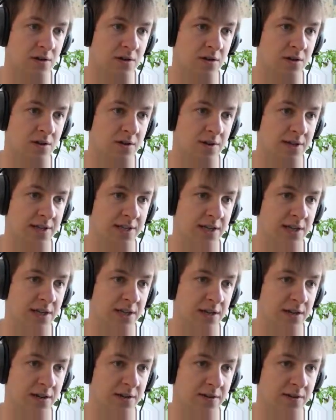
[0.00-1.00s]
Otherwise they're
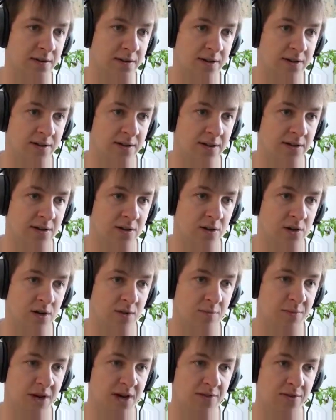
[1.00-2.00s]

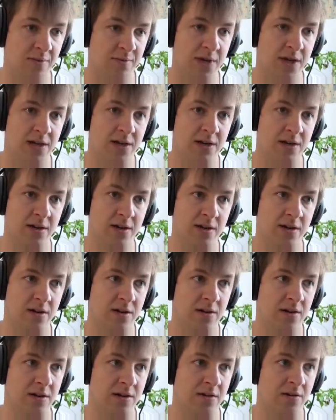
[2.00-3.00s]
gonna bother me
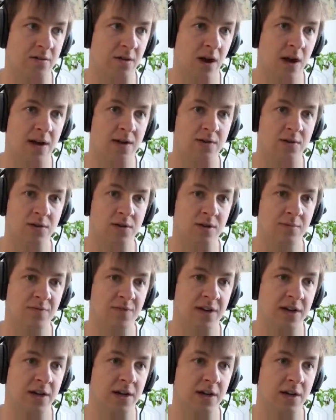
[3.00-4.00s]
while I do
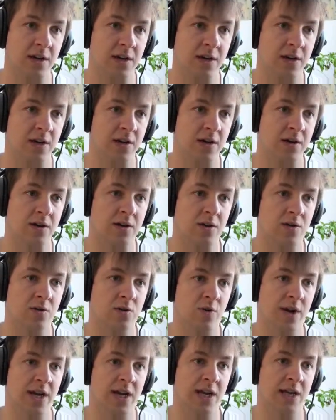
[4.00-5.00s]
something. Oh,
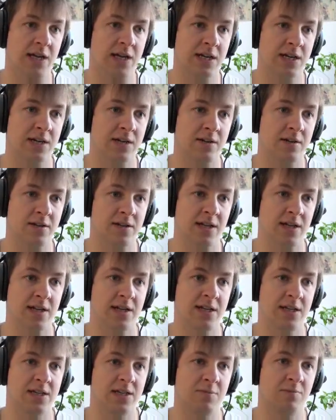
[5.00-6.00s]
Greyling.
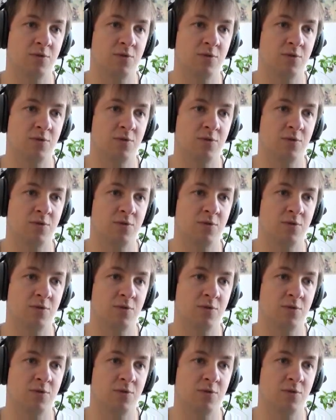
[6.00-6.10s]
Take this.